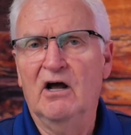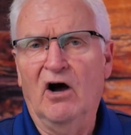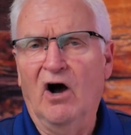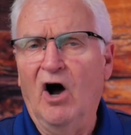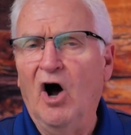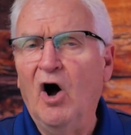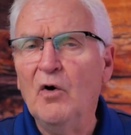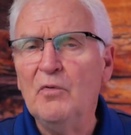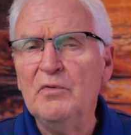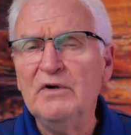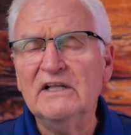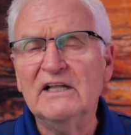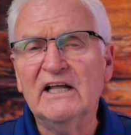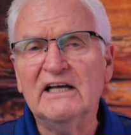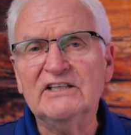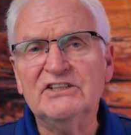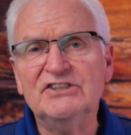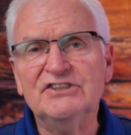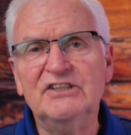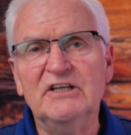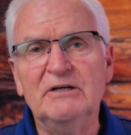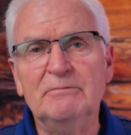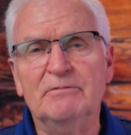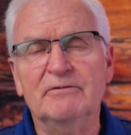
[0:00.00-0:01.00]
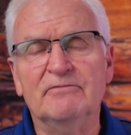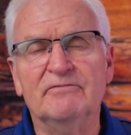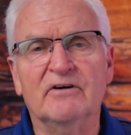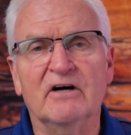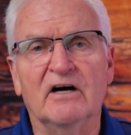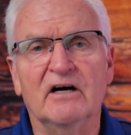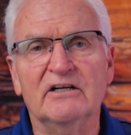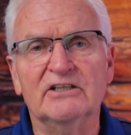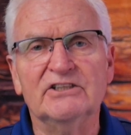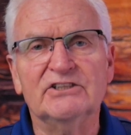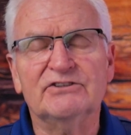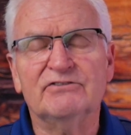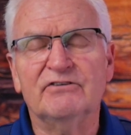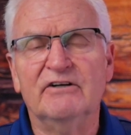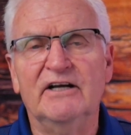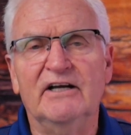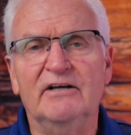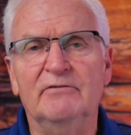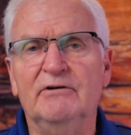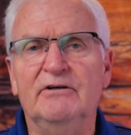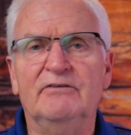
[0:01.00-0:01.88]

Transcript: All we like sheep have gone astray.